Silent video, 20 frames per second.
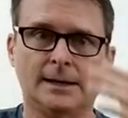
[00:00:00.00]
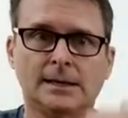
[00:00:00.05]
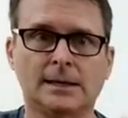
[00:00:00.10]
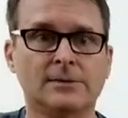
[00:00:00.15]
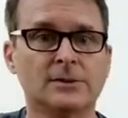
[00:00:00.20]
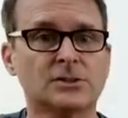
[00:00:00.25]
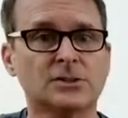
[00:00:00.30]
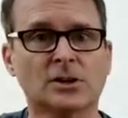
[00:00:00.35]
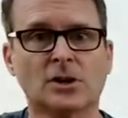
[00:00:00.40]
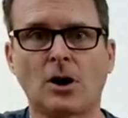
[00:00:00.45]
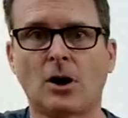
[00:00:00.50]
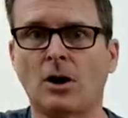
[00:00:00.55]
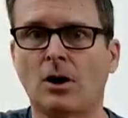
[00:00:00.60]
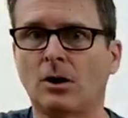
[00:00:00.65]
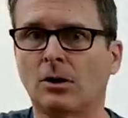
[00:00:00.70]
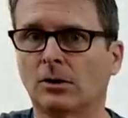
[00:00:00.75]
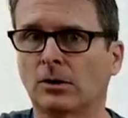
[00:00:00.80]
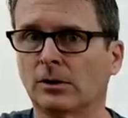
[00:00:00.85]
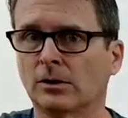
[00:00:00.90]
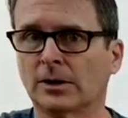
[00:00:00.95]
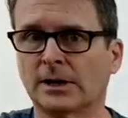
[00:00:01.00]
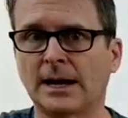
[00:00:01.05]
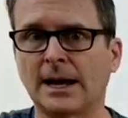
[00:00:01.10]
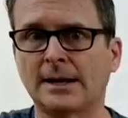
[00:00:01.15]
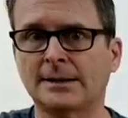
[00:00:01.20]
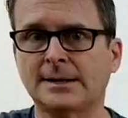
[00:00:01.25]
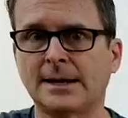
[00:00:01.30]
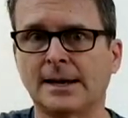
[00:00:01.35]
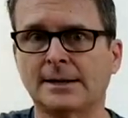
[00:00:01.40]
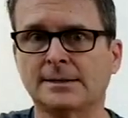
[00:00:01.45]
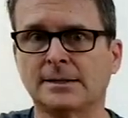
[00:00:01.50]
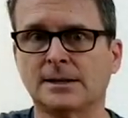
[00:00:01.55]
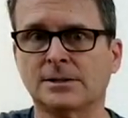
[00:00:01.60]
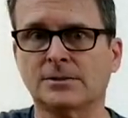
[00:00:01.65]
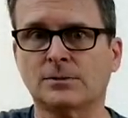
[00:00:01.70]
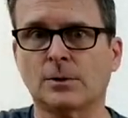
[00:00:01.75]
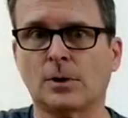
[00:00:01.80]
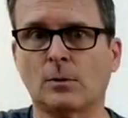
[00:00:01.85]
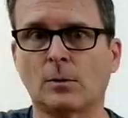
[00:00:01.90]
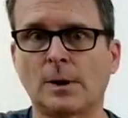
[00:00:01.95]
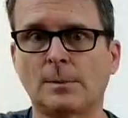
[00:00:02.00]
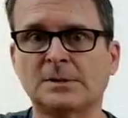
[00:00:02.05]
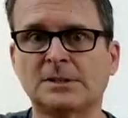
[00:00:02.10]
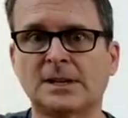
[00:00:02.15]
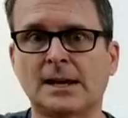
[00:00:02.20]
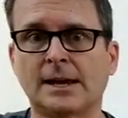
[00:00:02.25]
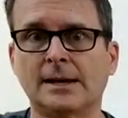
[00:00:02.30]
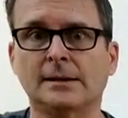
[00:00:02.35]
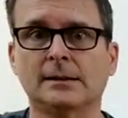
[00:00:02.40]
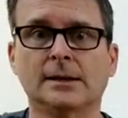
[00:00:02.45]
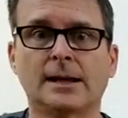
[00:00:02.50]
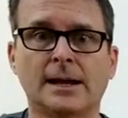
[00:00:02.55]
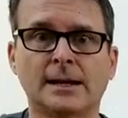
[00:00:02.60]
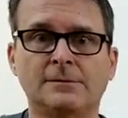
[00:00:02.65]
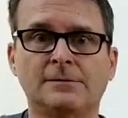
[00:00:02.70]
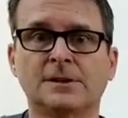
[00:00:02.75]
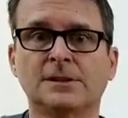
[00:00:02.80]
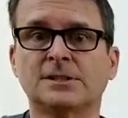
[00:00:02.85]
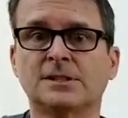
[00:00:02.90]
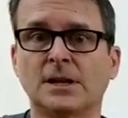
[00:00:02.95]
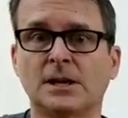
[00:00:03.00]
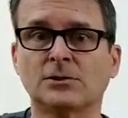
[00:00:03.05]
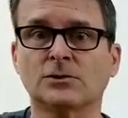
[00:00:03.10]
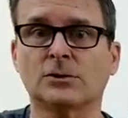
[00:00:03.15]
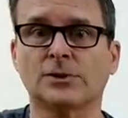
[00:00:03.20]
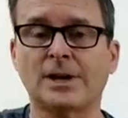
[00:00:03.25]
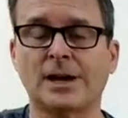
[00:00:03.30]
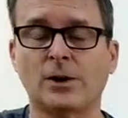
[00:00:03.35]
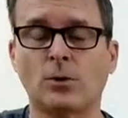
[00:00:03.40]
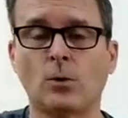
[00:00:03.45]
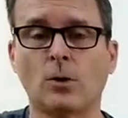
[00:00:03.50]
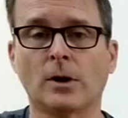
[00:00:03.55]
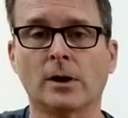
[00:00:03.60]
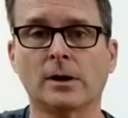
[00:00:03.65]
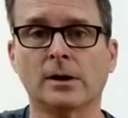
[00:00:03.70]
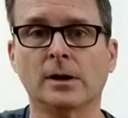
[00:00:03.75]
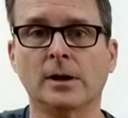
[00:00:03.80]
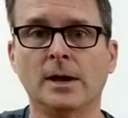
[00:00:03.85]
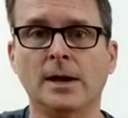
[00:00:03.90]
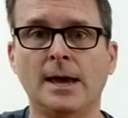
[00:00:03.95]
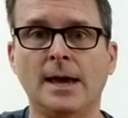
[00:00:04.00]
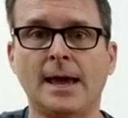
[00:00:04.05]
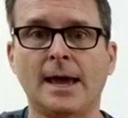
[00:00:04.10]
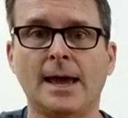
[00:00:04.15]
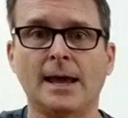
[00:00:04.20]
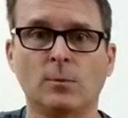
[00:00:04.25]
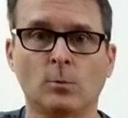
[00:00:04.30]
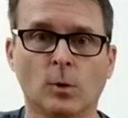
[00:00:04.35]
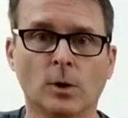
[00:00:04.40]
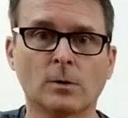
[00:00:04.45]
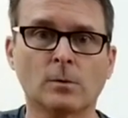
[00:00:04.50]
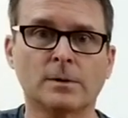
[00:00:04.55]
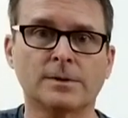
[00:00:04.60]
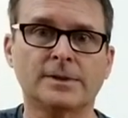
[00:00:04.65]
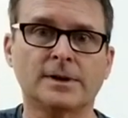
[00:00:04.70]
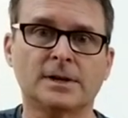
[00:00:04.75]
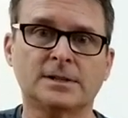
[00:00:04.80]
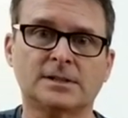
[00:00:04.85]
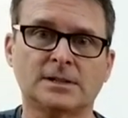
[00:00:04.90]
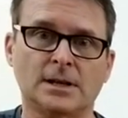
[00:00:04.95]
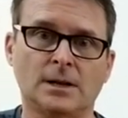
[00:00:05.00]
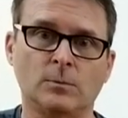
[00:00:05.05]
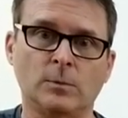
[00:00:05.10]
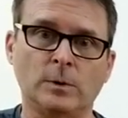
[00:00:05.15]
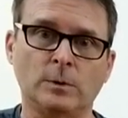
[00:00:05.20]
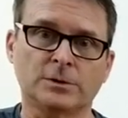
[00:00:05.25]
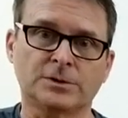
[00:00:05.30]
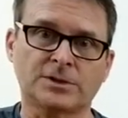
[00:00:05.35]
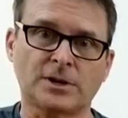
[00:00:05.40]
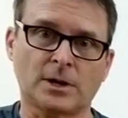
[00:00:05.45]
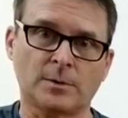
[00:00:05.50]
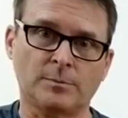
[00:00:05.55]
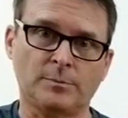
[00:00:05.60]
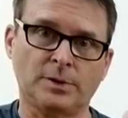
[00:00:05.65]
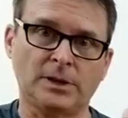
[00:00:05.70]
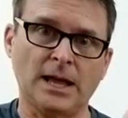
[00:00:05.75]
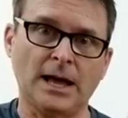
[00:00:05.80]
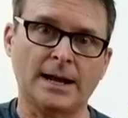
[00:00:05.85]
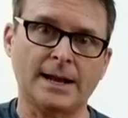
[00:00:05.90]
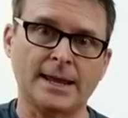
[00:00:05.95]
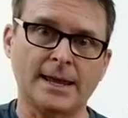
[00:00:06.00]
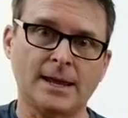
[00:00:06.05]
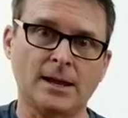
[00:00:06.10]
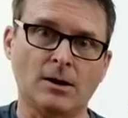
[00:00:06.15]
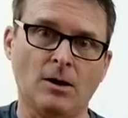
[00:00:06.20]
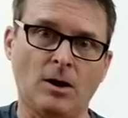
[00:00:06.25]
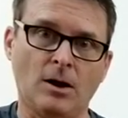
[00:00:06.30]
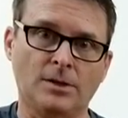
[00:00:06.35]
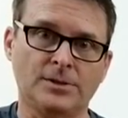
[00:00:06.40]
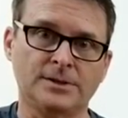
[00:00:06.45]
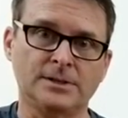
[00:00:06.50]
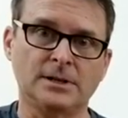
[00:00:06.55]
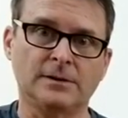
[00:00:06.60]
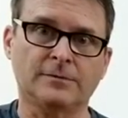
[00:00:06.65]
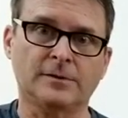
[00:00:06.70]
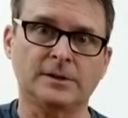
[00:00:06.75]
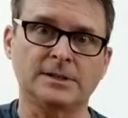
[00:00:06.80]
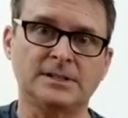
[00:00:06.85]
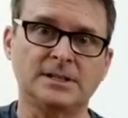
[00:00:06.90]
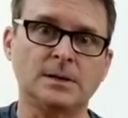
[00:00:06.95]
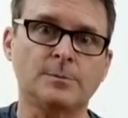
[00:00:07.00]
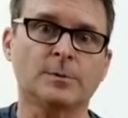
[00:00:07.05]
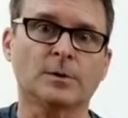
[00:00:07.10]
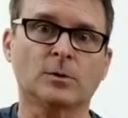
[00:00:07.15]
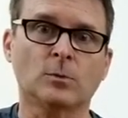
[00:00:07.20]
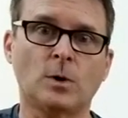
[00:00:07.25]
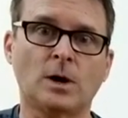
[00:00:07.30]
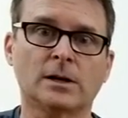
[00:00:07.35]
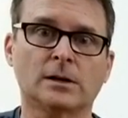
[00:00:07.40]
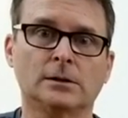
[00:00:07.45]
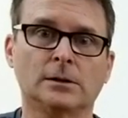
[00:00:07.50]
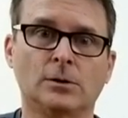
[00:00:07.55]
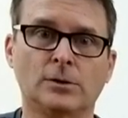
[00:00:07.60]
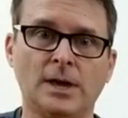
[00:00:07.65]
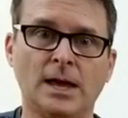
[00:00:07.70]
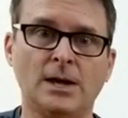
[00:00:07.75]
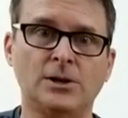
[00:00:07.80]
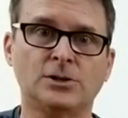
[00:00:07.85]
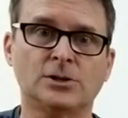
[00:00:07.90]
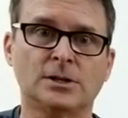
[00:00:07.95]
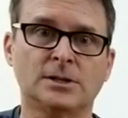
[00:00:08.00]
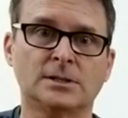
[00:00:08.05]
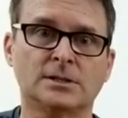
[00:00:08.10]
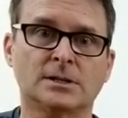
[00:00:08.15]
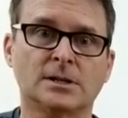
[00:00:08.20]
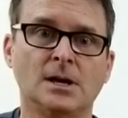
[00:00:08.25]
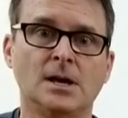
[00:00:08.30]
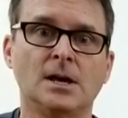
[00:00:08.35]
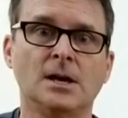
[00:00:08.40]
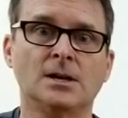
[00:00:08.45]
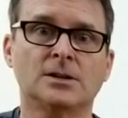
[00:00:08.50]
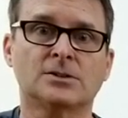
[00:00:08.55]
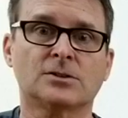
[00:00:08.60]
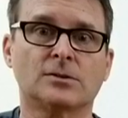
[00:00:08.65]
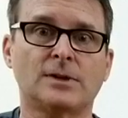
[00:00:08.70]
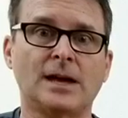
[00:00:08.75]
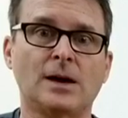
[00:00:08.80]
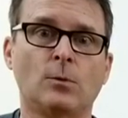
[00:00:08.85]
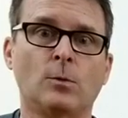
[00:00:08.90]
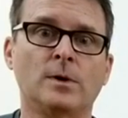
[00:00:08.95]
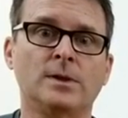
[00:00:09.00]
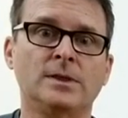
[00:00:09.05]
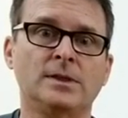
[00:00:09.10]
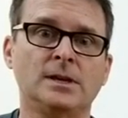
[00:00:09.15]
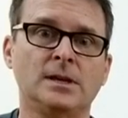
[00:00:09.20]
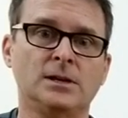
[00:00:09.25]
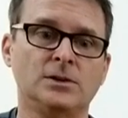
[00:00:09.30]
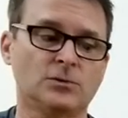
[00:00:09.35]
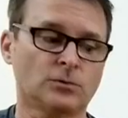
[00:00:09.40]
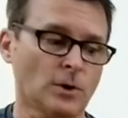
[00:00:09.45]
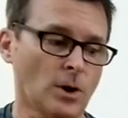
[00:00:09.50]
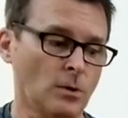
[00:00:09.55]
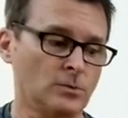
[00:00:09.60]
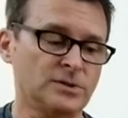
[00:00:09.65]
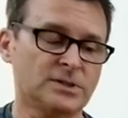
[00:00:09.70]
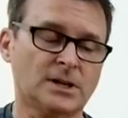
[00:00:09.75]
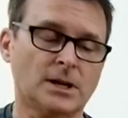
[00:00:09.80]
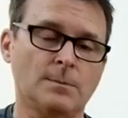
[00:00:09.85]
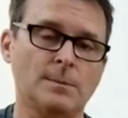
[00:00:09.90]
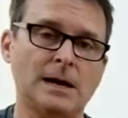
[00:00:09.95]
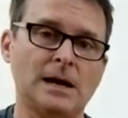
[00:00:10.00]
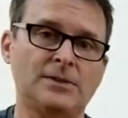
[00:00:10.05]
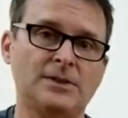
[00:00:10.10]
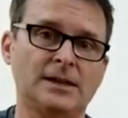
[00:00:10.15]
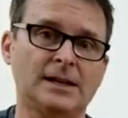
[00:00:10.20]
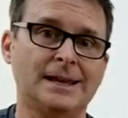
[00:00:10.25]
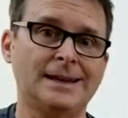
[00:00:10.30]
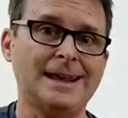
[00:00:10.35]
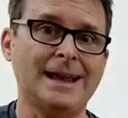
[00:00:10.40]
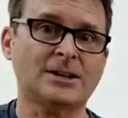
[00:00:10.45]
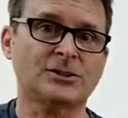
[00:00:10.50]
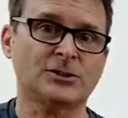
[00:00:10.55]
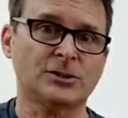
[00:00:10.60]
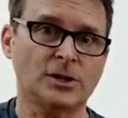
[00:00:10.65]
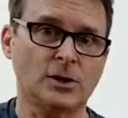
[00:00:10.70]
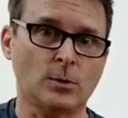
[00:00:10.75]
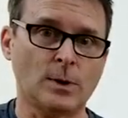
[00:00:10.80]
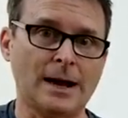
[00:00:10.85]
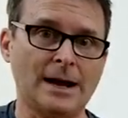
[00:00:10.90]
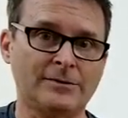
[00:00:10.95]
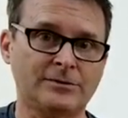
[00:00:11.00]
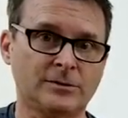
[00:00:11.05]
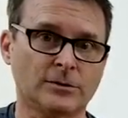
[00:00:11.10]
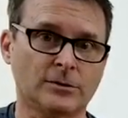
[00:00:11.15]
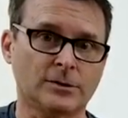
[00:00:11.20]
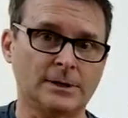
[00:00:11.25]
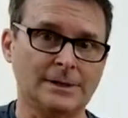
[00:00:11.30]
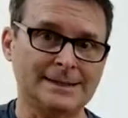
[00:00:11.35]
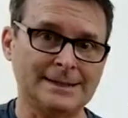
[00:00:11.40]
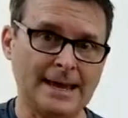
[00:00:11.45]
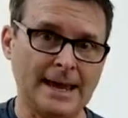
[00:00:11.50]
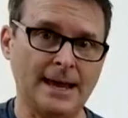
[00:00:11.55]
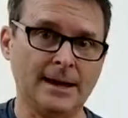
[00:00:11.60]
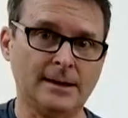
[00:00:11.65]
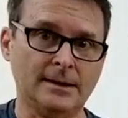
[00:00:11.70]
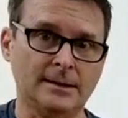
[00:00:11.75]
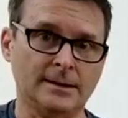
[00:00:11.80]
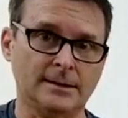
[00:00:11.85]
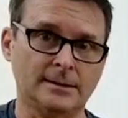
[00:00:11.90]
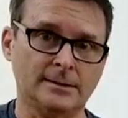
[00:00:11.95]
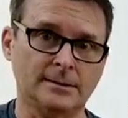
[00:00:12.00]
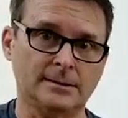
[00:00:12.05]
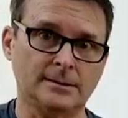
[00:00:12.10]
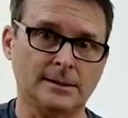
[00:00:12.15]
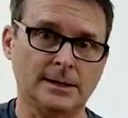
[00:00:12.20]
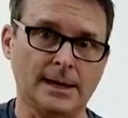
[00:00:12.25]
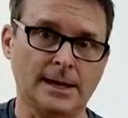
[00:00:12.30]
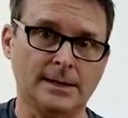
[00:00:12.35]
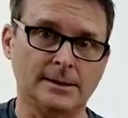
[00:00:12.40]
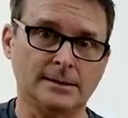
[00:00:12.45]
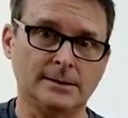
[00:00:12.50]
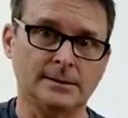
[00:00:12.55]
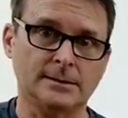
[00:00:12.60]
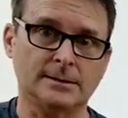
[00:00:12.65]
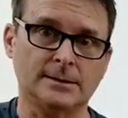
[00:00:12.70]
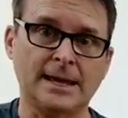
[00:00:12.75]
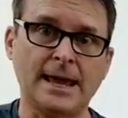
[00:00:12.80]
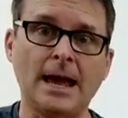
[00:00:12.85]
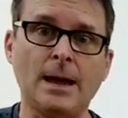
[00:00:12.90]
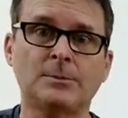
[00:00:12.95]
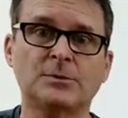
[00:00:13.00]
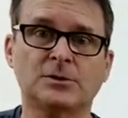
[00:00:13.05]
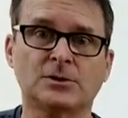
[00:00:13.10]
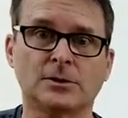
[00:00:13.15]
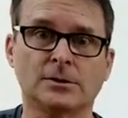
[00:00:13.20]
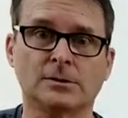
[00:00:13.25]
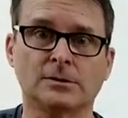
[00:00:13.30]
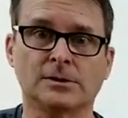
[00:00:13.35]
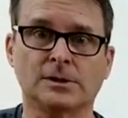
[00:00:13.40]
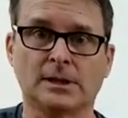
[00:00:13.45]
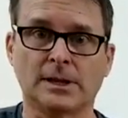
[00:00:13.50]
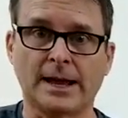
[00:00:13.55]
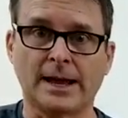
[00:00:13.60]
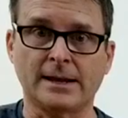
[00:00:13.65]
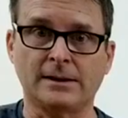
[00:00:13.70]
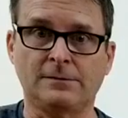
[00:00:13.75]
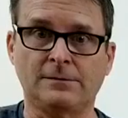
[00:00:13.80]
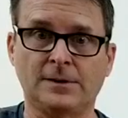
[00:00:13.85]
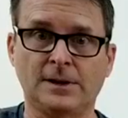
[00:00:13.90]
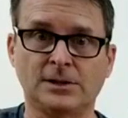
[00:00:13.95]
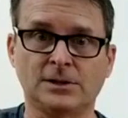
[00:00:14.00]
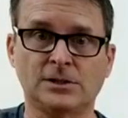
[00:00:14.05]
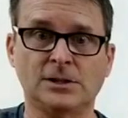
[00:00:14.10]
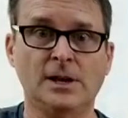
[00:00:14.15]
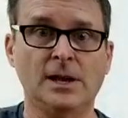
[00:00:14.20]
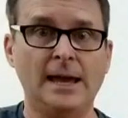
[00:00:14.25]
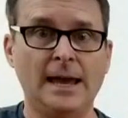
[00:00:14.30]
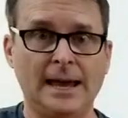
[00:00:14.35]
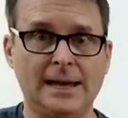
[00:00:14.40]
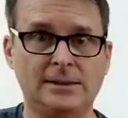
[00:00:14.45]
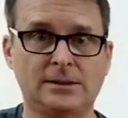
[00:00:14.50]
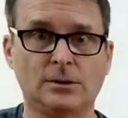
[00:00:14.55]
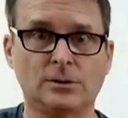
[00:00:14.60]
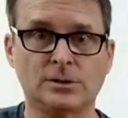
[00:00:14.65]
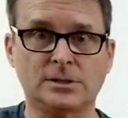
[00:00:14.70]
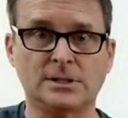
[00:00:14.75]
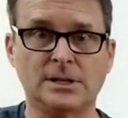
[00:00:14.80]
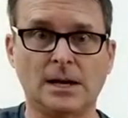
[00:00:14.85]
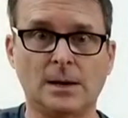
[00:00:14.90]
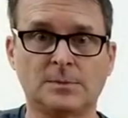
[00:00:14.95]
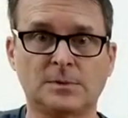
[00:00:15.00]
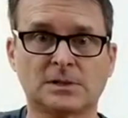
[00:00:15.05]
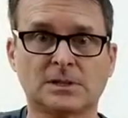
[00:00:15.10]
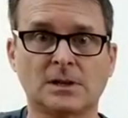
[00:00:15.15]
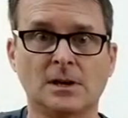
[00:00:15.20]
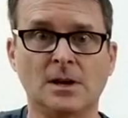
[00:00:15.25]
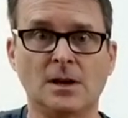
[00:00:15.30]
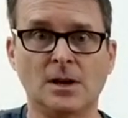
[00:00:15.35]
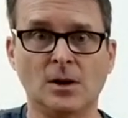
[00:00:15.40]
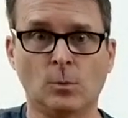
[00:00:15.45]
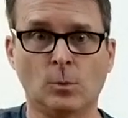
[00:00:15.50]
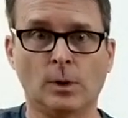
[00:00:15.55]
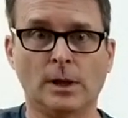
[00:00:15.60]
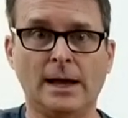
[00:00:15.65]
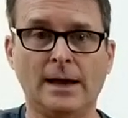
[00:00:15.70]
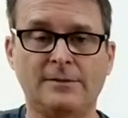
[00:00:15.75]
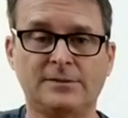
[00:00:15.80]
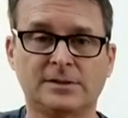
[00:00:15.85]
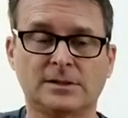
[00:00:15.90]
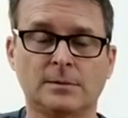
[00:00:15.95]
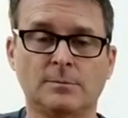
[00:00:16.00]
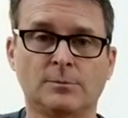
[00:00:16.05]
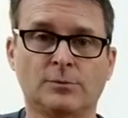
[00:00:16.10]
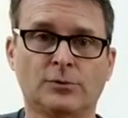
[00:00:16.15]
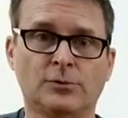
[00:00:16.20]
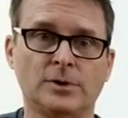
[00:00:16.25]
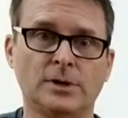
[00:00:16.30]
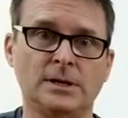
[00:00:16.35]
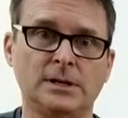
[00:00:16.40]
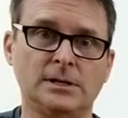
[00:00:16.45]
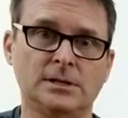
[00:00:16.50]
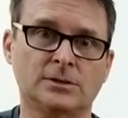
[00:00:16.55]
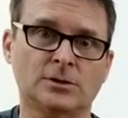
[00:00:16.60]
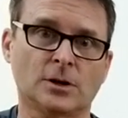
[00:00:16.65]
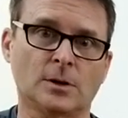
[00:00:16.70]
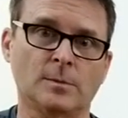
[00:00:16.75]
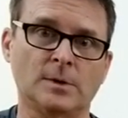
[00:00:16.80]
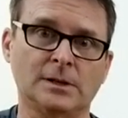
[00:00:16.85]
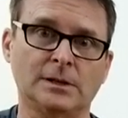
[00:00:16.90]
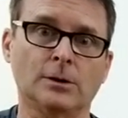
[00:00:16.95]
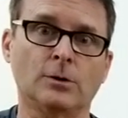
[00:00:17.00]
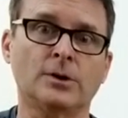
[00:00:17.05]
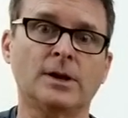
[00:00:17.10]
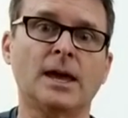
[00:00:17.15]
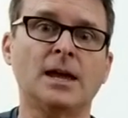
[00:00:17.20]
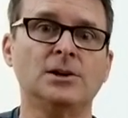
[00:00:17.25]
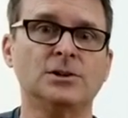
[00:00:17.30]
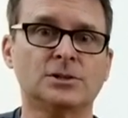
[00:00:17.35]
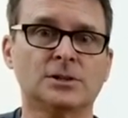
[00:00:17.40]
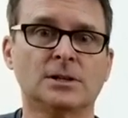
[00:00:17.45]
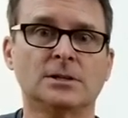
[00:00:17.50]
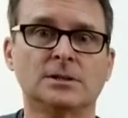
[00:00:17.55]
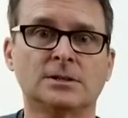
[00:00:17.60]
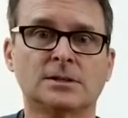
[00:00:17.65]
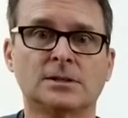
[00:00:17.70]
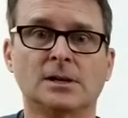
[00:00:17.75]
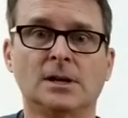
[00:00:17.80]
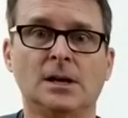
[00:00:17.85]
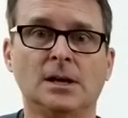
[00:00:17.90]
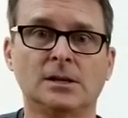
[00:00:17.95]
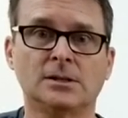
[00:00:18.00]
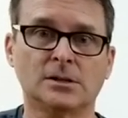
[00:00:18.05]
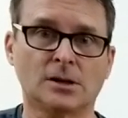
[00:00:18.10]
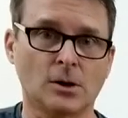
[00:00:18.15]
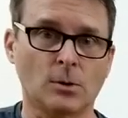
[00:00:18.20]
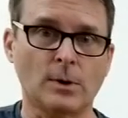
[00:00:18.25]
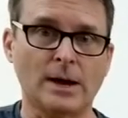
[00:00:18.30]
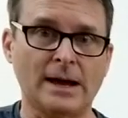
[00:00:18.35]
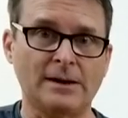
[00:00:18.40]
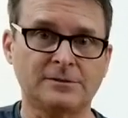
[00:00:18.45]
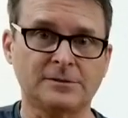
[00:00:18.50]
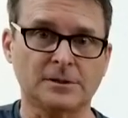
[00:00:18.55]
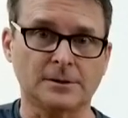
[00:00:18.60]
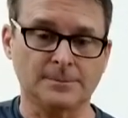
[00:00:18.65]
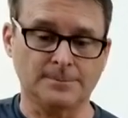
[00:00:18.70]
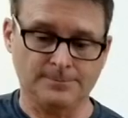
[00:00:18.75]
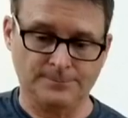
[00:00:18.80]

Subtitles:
give us a call or contact us through our website, lionfishcentral.org, and work with us, and we will start plotting all the different deeper water locations, so that when the drones come out that can actually go after and attack and capture the lionfish at those depths, we'll have some predetermined locations to go after.